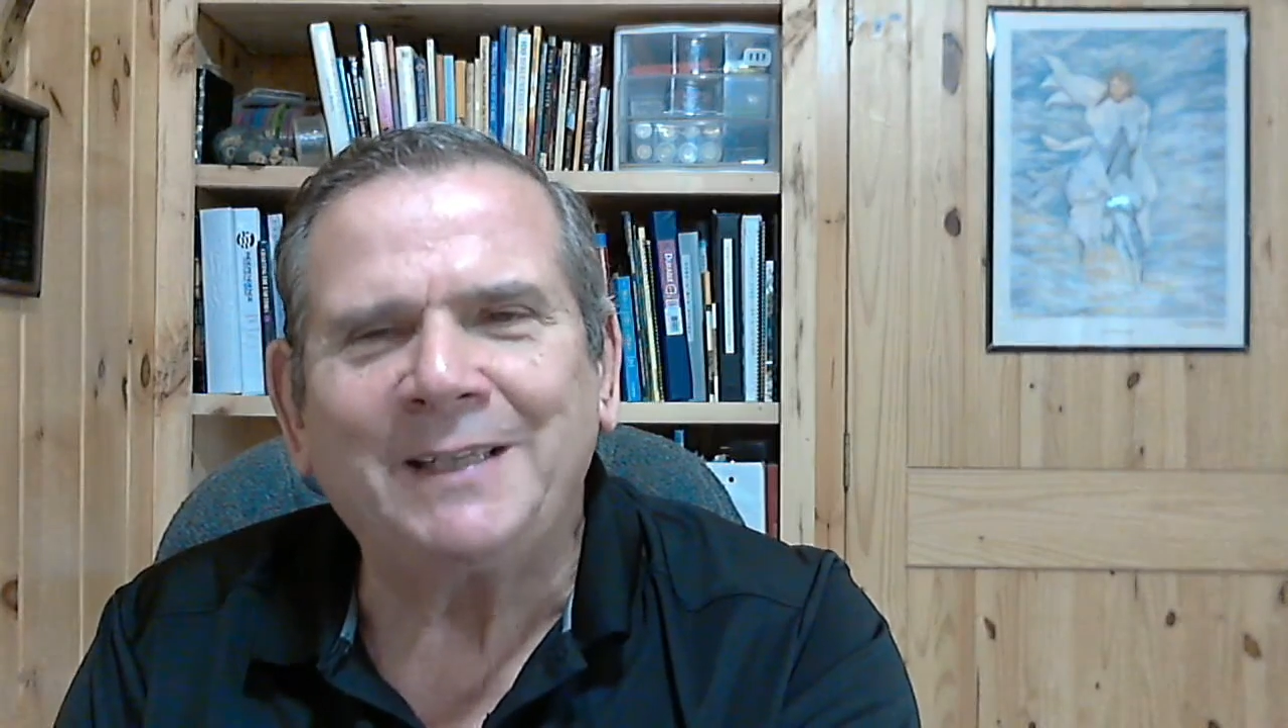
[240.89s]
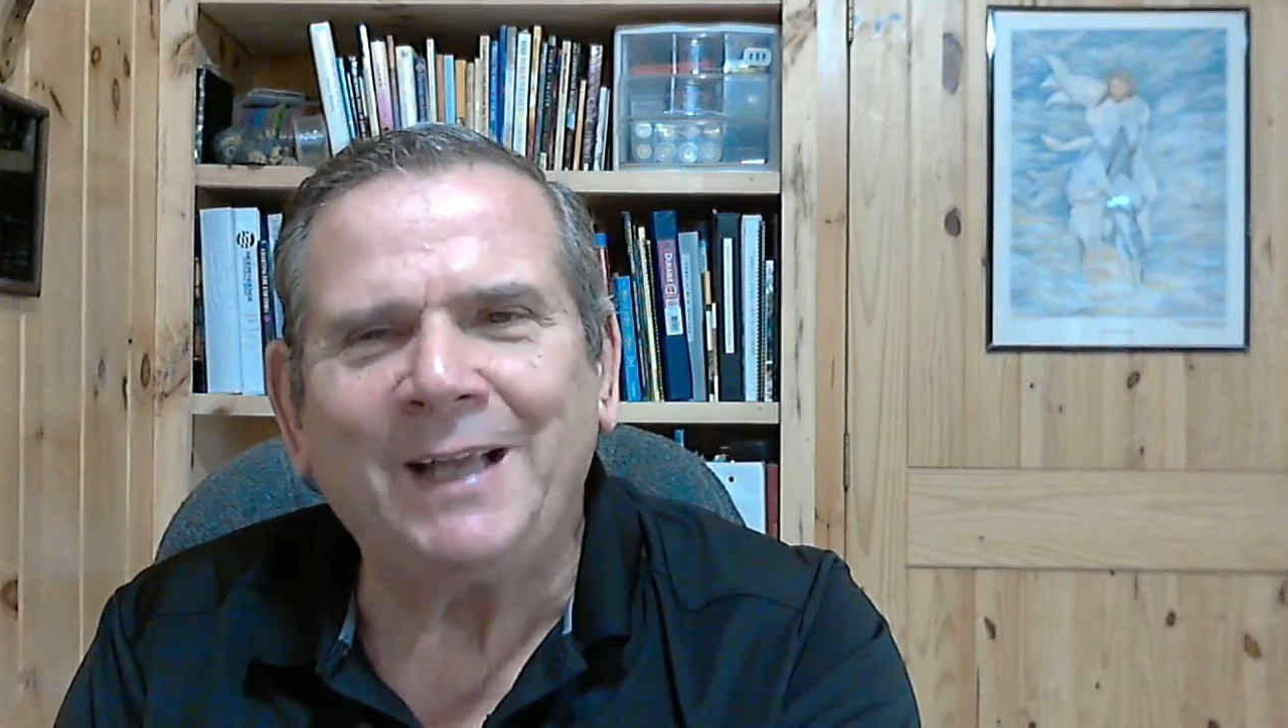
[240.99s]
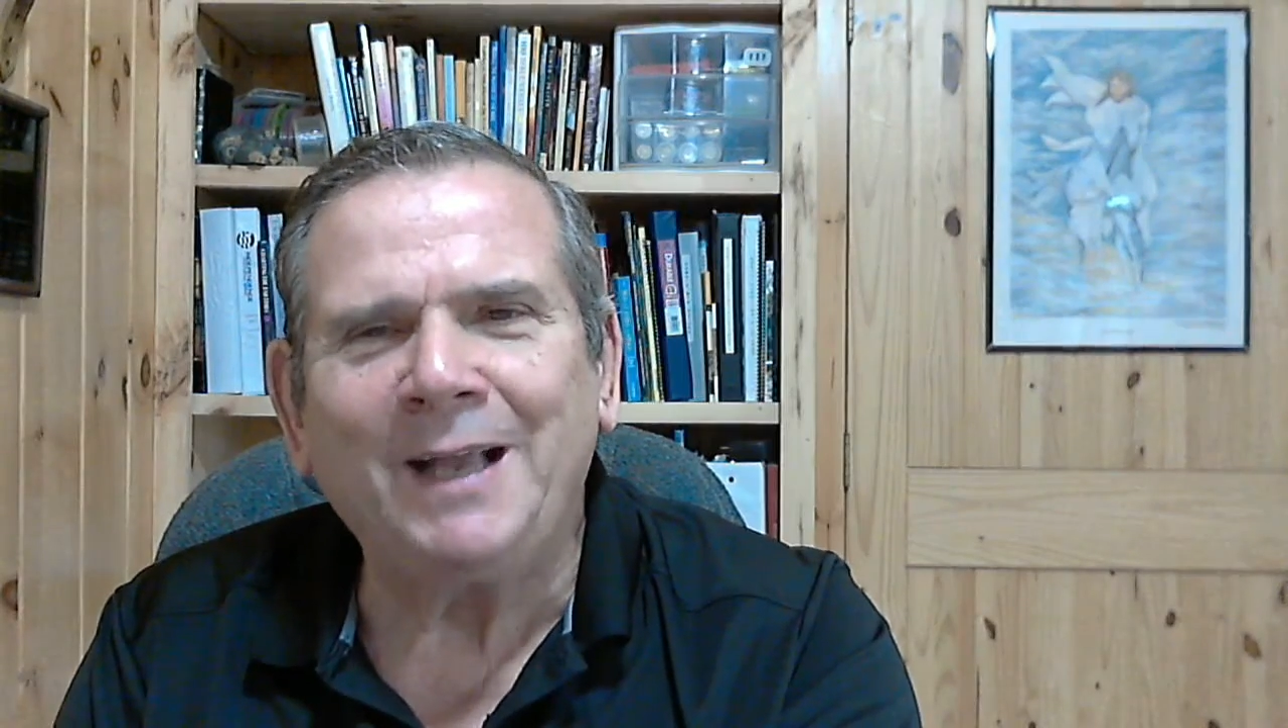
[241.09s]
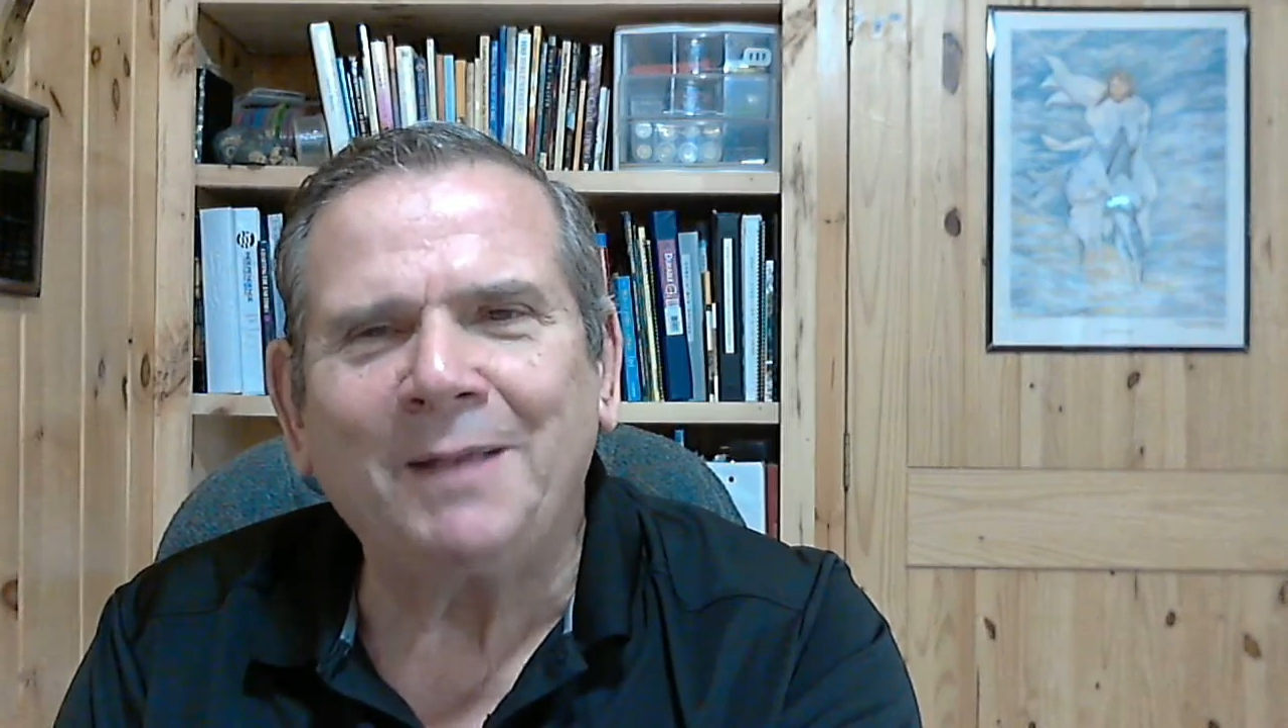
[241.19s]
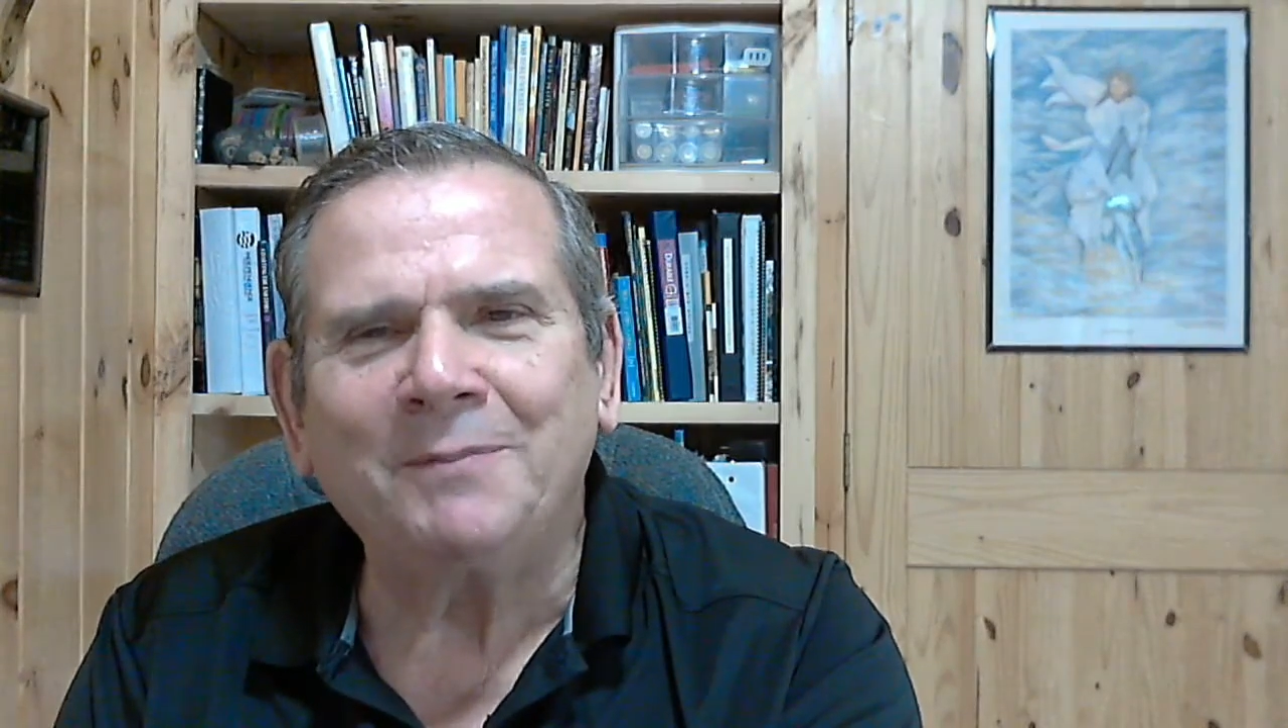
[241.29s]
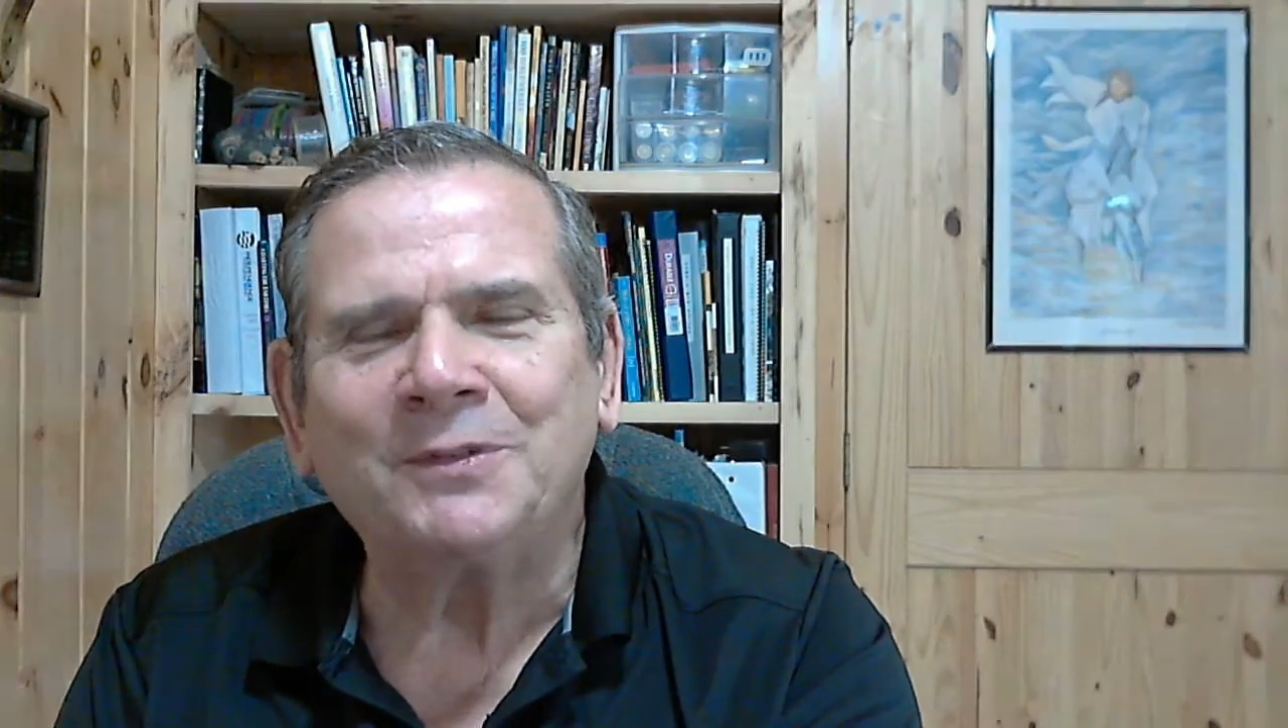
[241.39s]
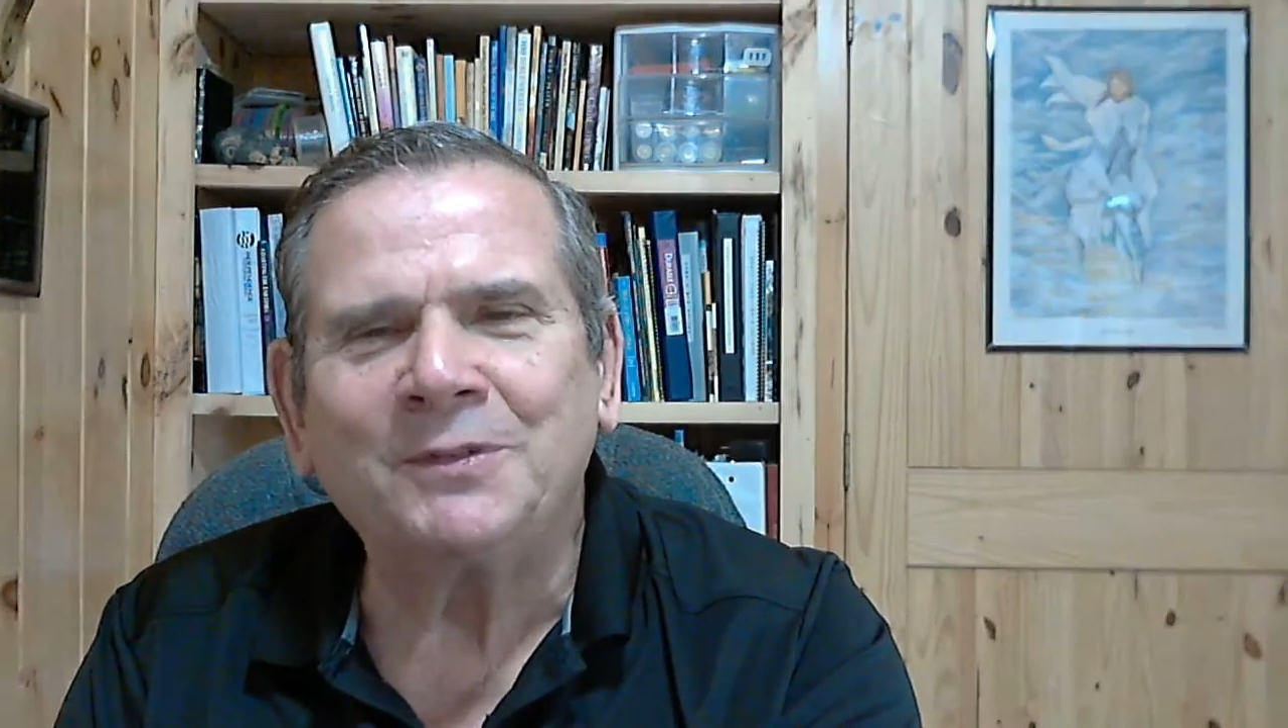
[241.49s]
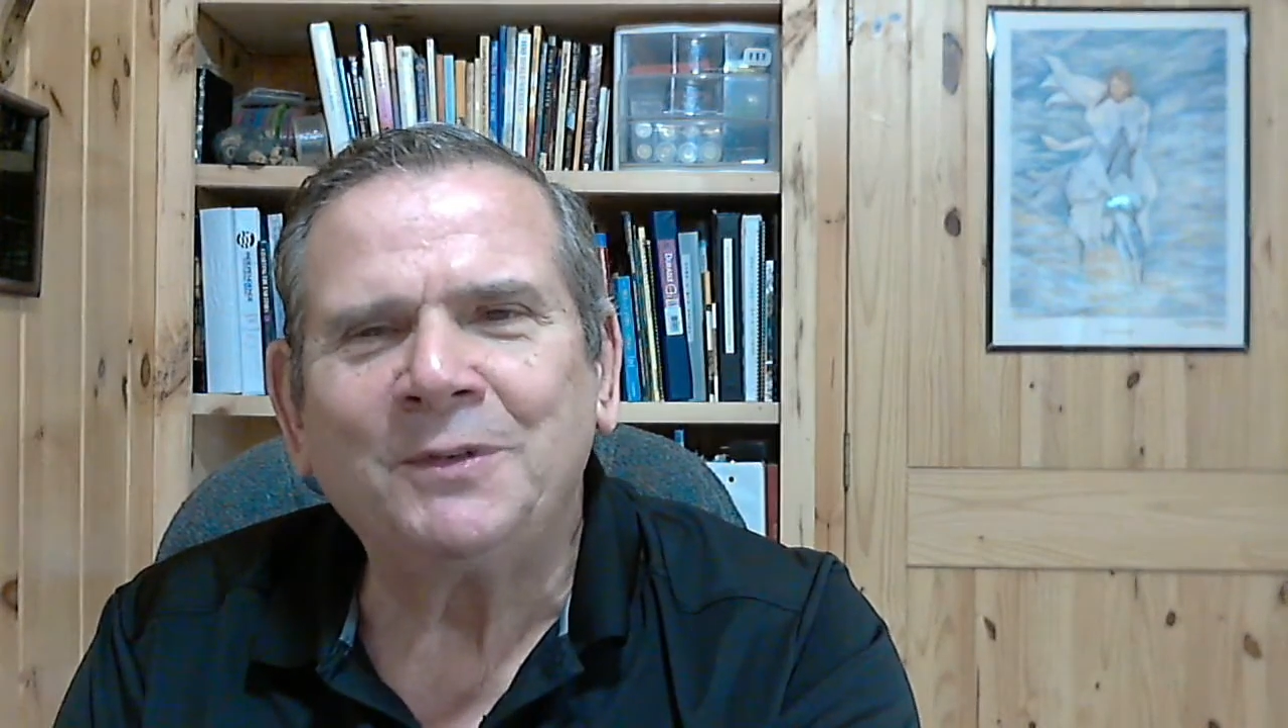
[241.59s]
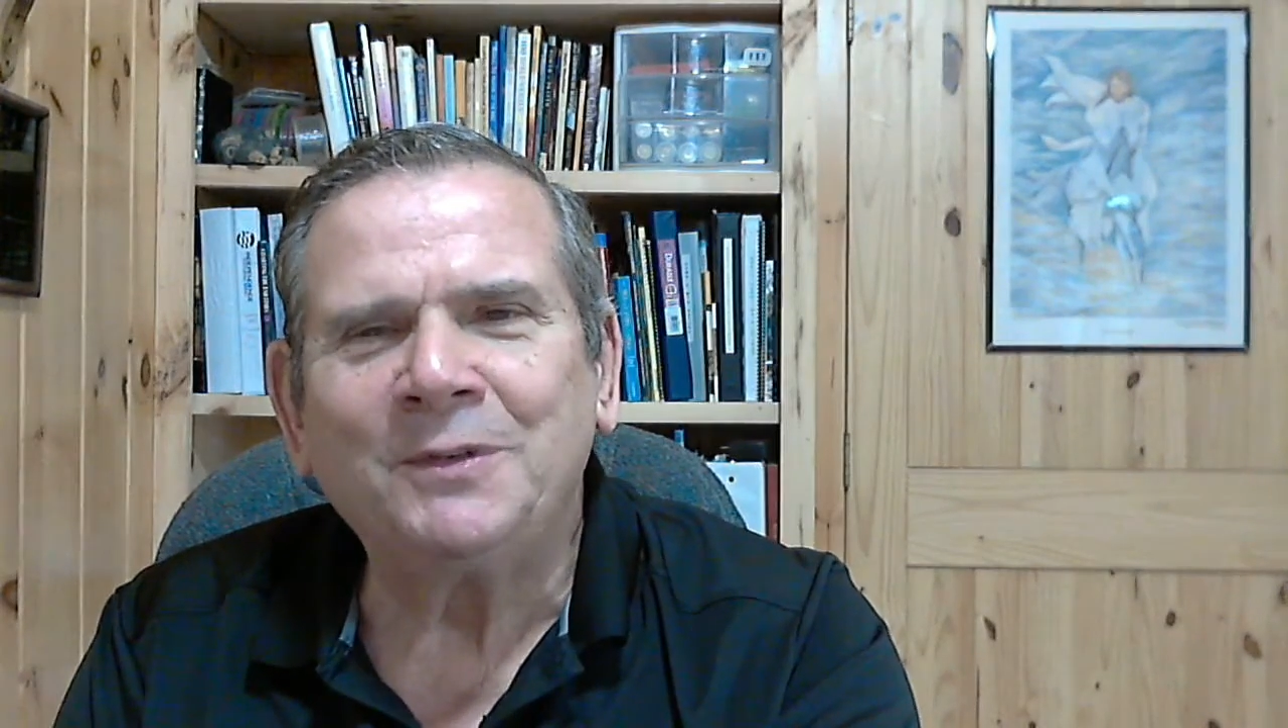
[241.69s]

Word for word: times